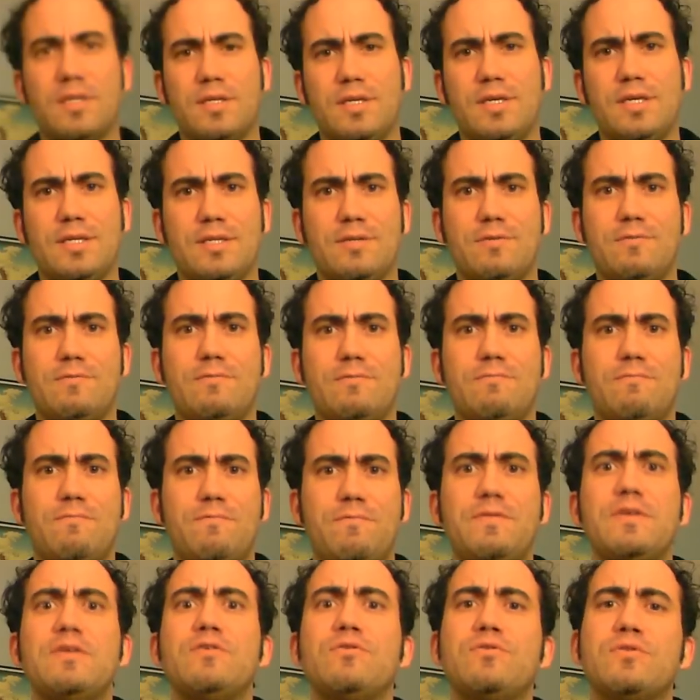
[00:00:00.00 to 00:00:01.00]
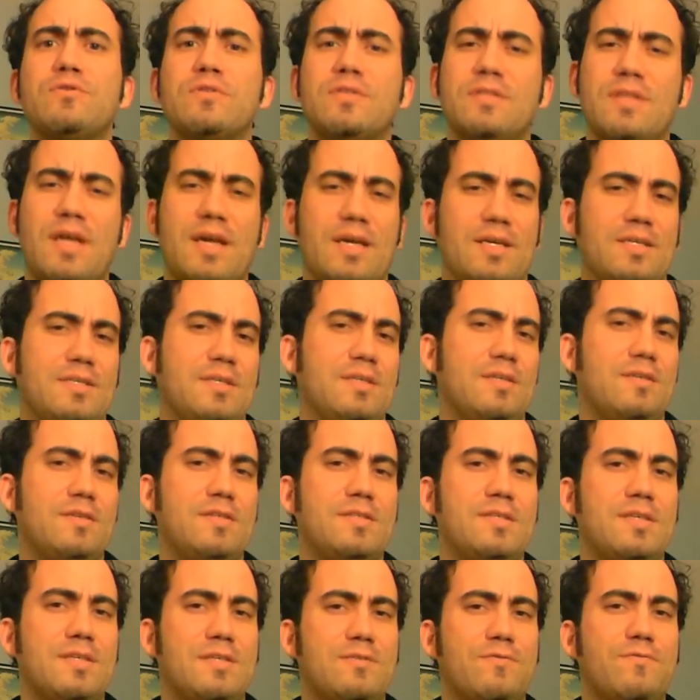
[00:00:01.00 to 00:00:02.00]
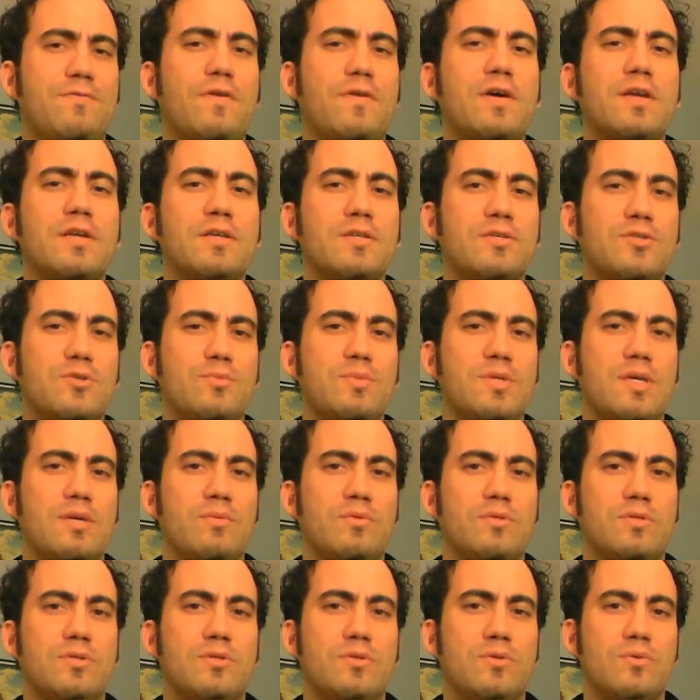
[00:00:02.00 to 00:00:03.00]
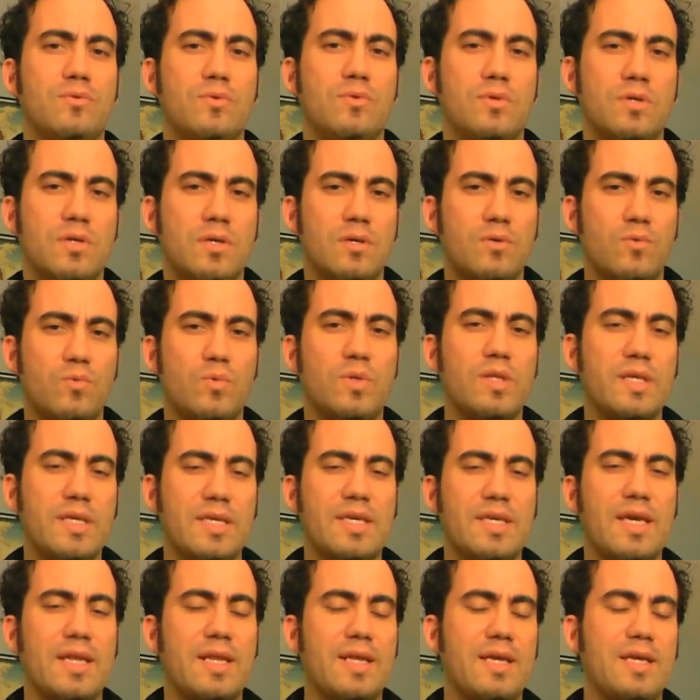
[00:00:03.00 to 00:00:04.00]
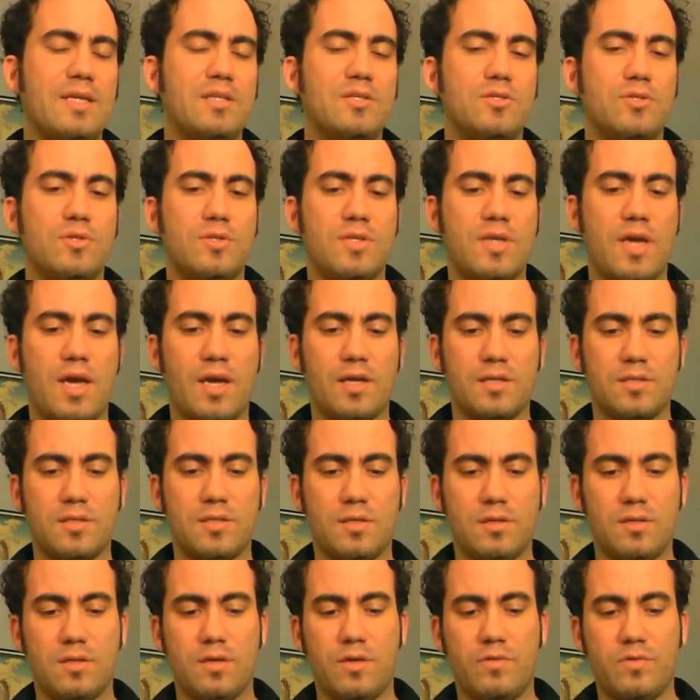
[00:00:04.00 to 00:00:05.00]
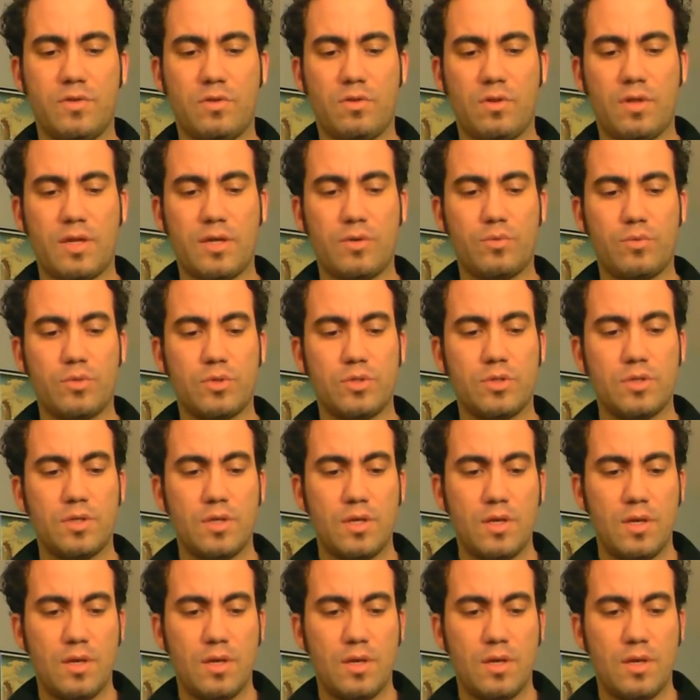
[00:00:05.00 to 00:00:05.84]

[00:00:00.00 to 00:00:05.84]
it feels nice. It's fun to be able to really get into the accent of another language.